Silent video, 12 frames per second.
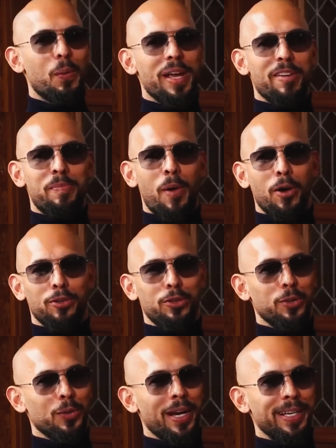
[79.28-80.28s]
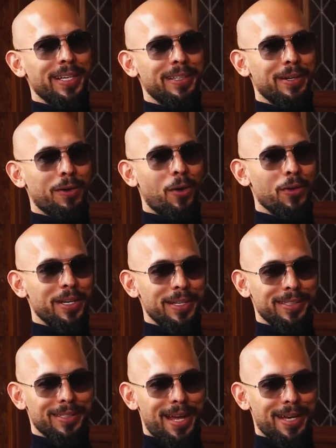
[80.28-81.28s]
We have part 2 already
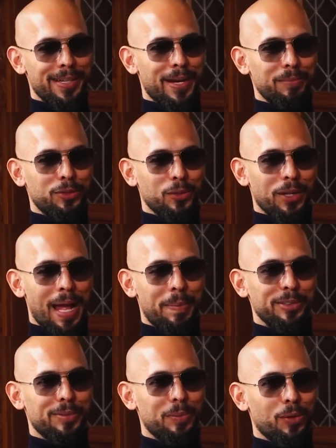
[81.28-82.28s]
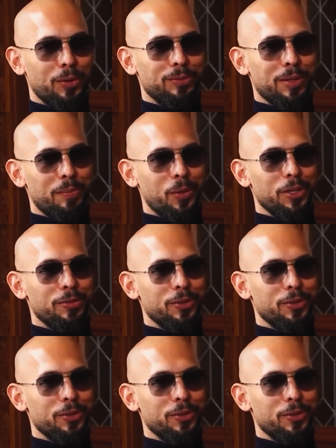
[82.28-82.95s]
lined up, so it'll happen some point in the